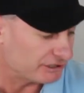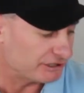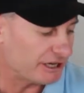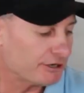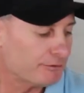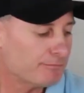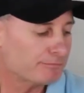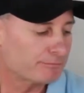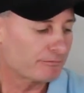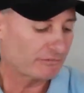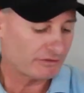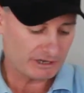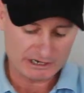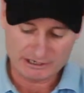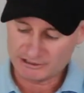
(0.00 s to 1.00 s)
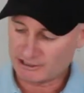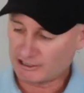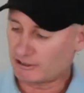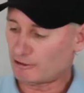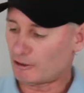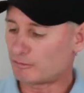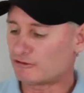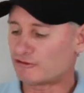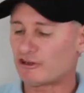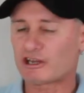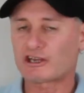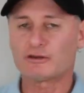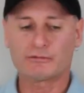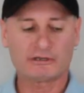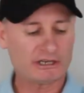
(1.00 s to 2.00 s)
can get them, and uh, I'll be
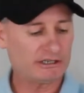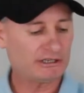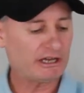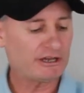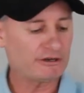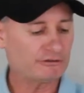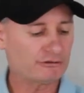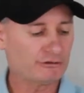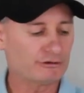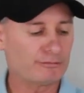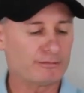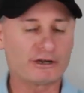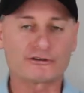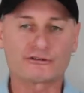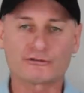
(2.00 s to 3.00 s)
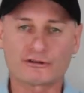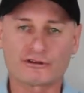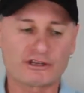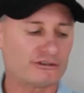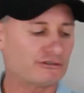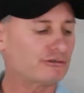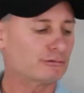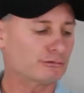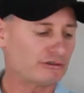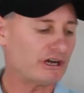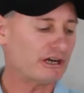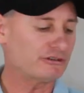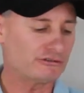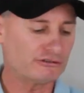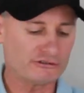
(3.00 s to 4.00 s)
checking them again later too to make sure that they still
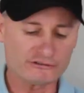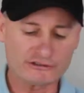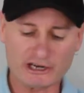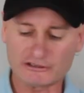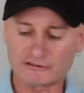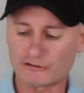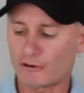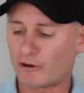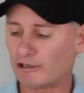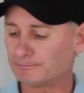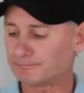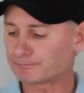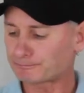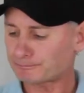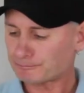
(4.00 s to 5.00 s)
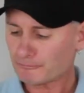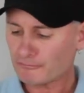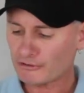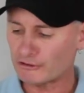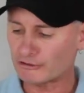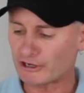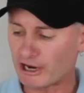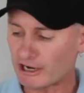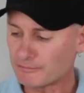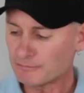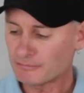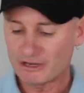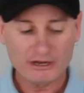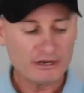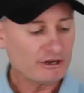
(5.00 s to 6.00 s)
stay tight. Okay,
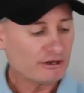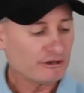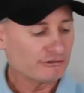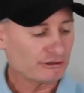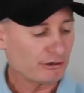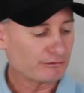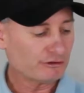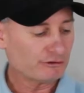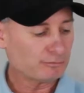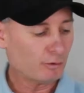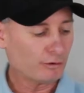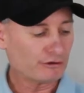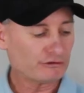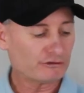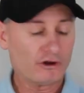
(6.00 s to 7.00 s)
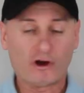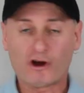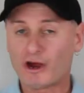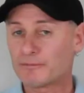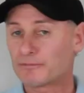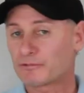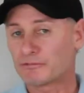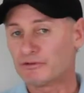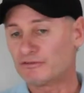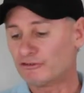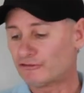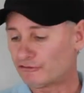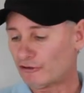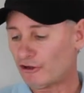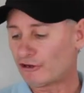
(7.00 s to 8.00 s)
so at this point of time we've
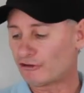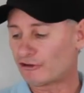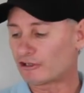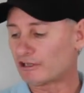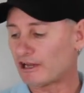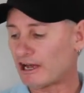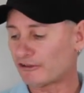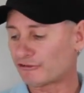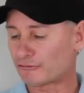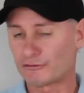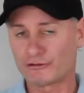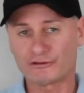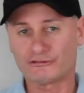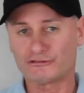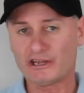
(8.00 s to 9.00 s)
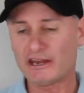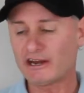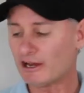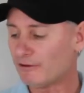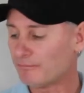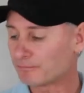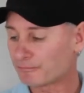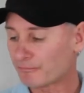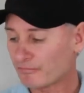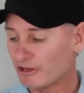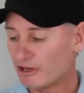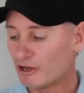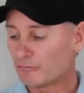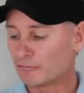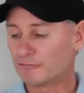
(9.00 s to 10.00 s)
inserted the glass through the centre,
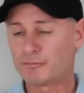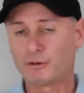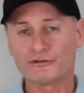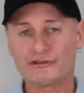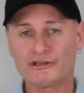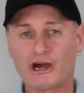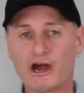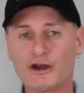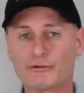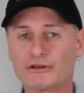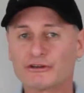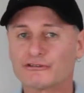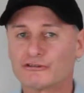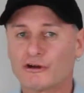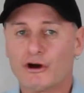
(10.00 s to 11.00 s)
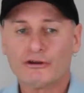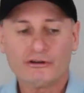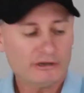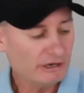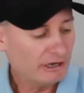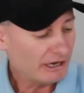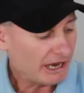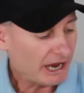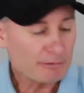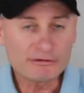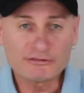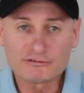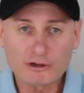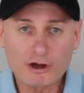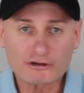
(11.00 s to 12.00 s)
we've put the O-rings on and
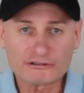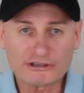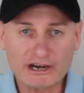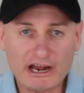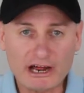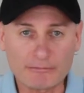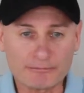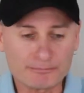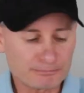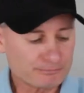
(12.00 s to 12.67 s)
we've locked it up.